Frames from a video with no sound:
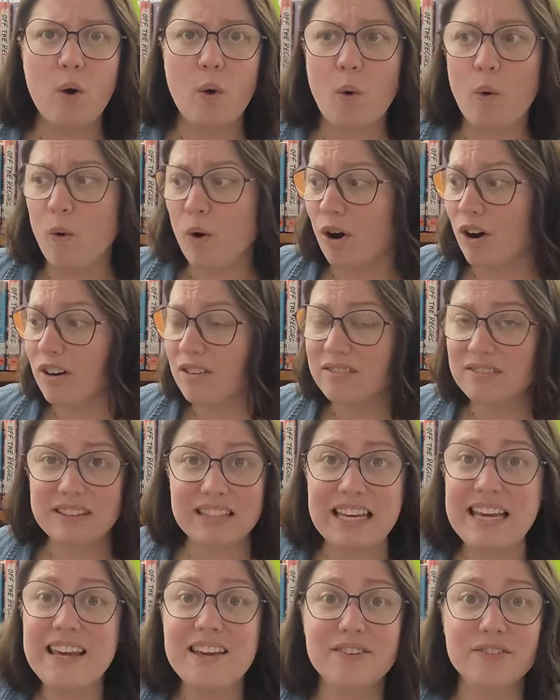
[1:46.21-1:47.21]
or
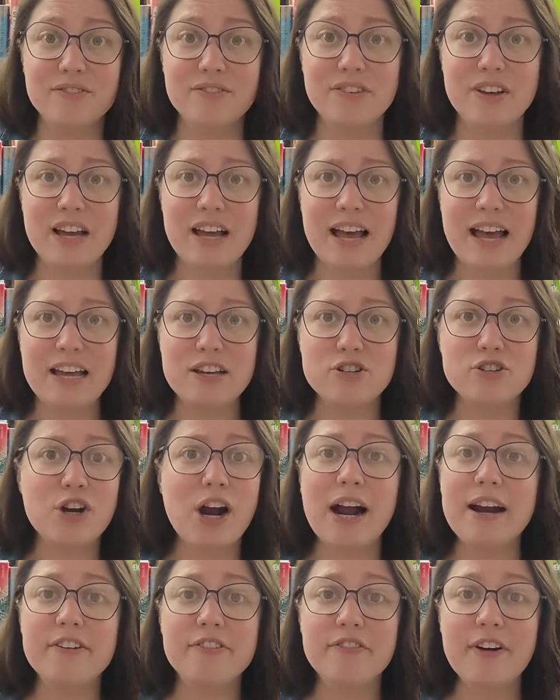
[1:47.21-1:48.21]
leave and
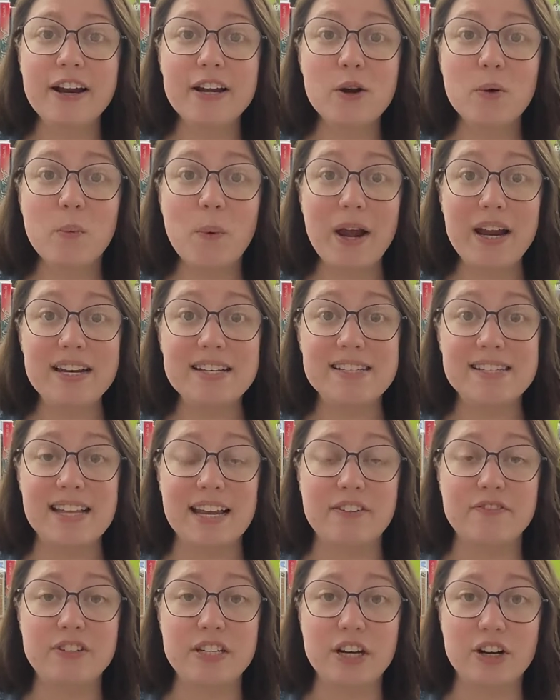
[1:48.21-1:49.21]
try to find a way to
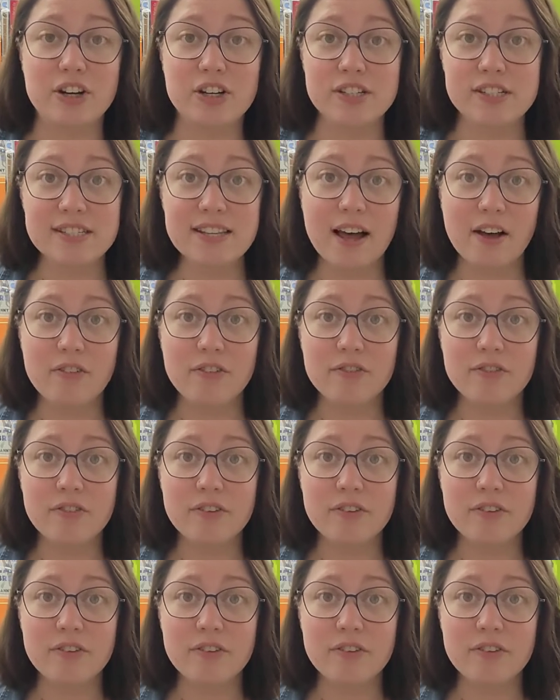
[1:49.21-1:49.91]
safety herself.